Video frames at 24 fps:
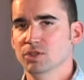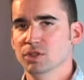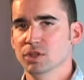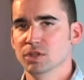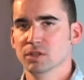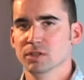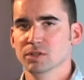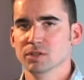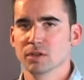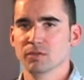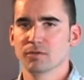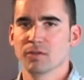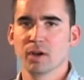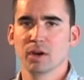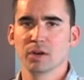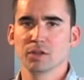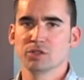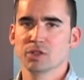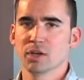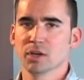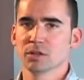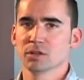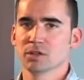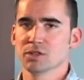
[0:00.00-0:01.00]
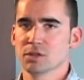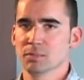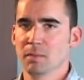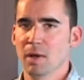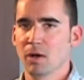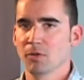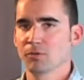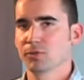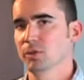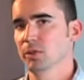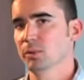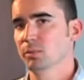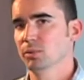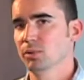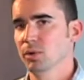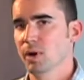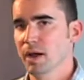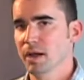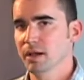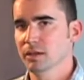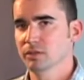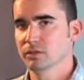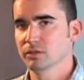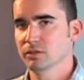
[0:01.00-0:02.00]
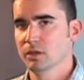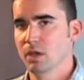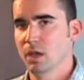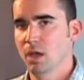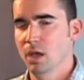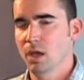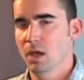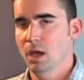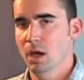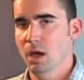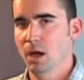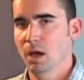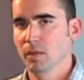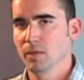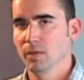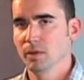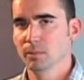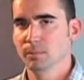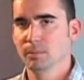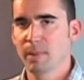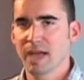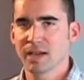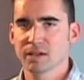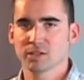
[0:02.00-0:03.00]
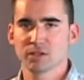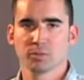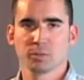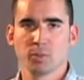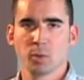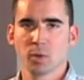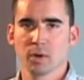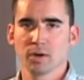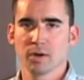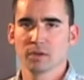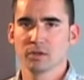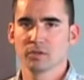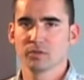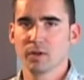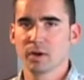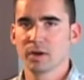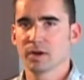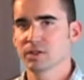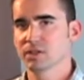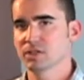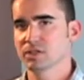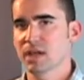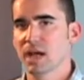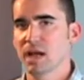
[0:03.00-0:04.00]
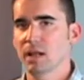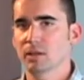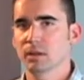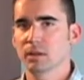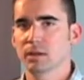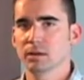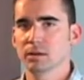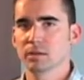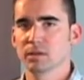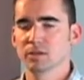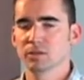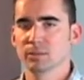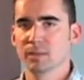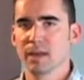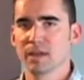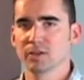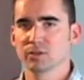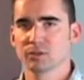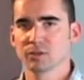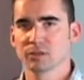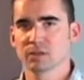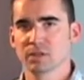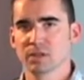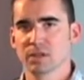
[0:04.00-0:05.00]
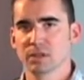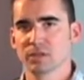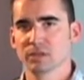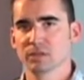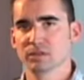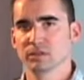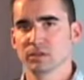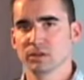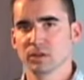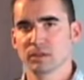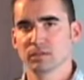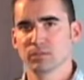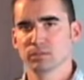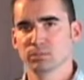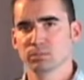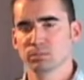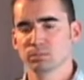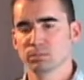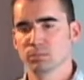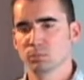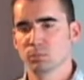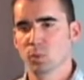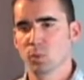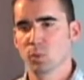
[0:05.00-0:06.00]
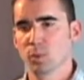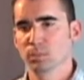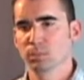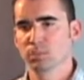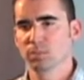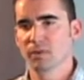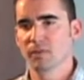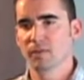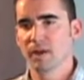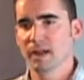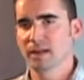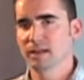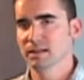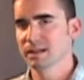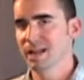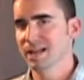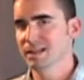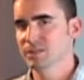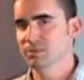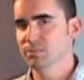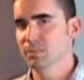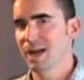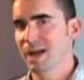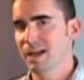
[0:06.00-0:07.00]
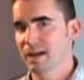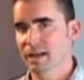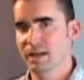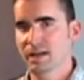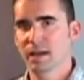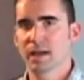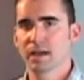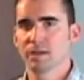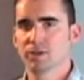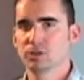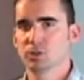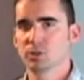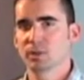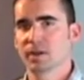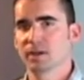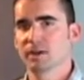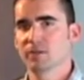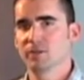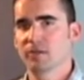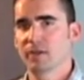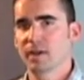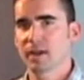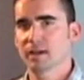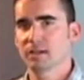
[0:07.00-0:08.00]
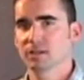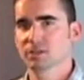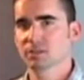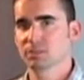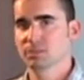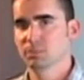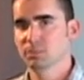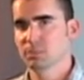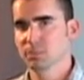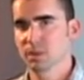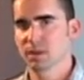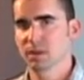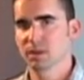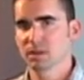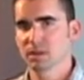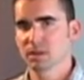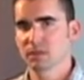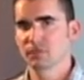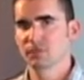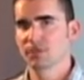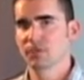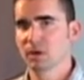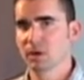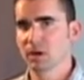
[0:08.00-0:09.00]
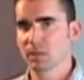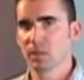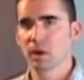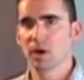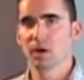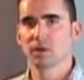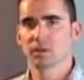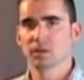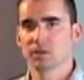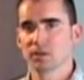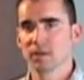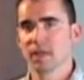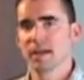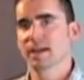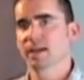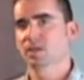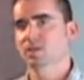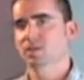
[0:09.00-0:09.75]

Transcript: is a very generous amount for the price. Uh, the back support is very solid. This mattress is, uh, will provide nice body contouring effects, but a firm underlying